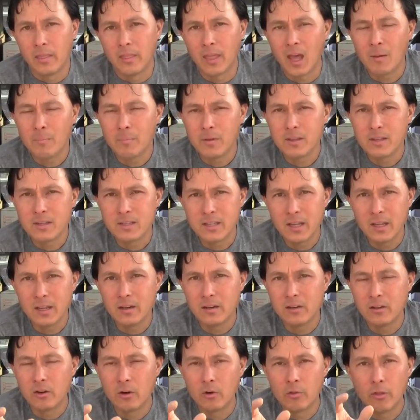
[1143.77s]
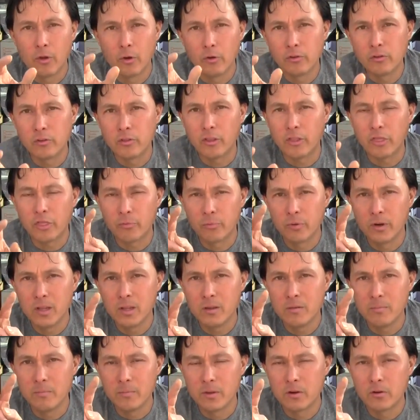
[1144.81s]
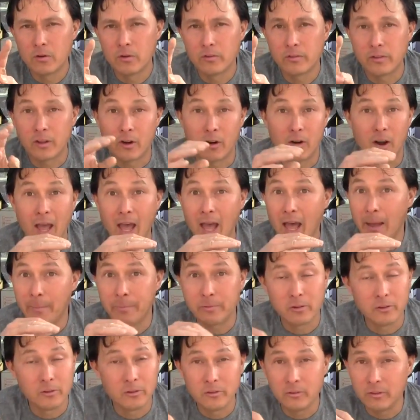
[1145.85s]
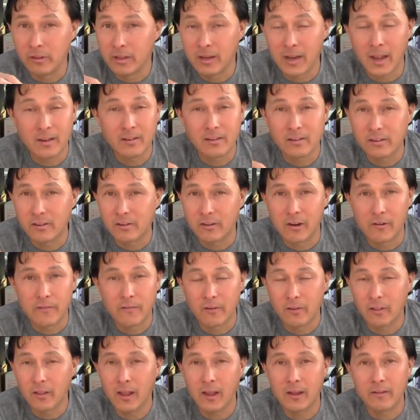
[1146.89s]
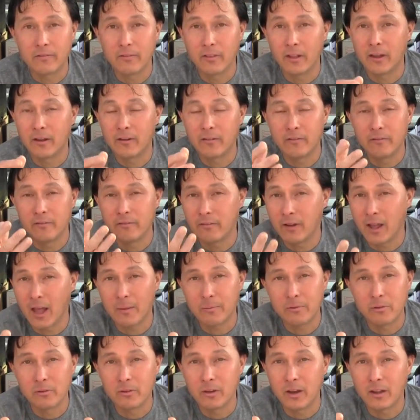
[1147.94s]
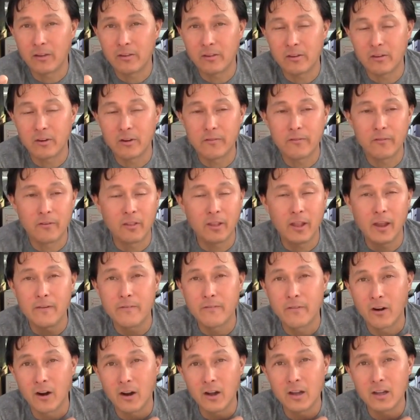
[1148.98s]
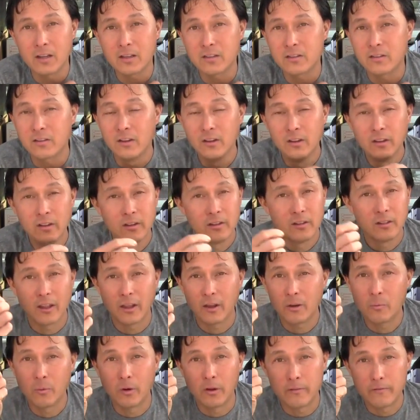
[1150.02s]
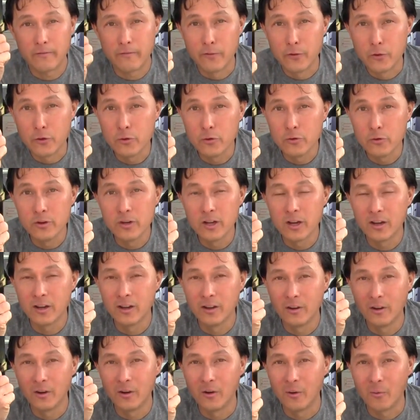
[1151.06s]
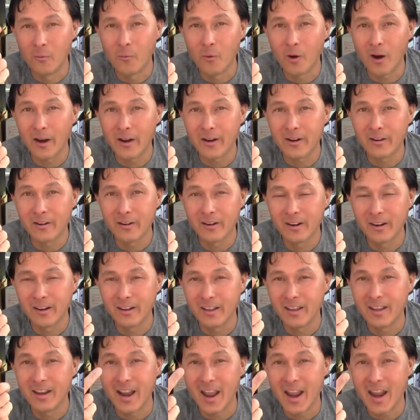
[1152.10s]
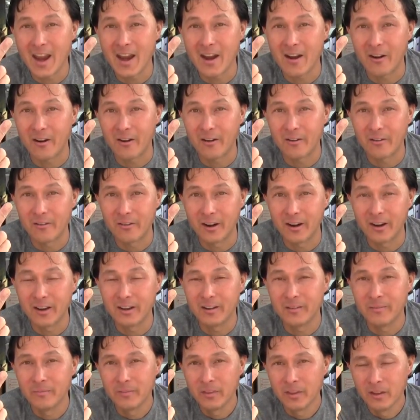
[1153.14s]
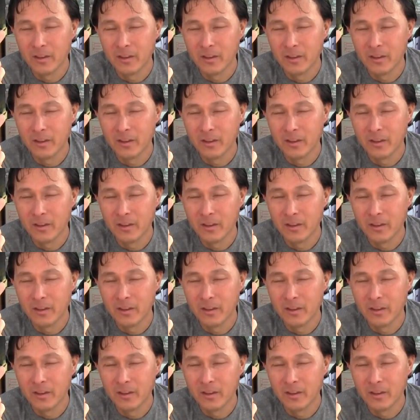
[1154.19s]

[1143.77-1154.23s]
That being said, you know, those are the three minerals that are absolutely necessary for life, like absolutely necessary for life for us, like what? Food, water, and air, right?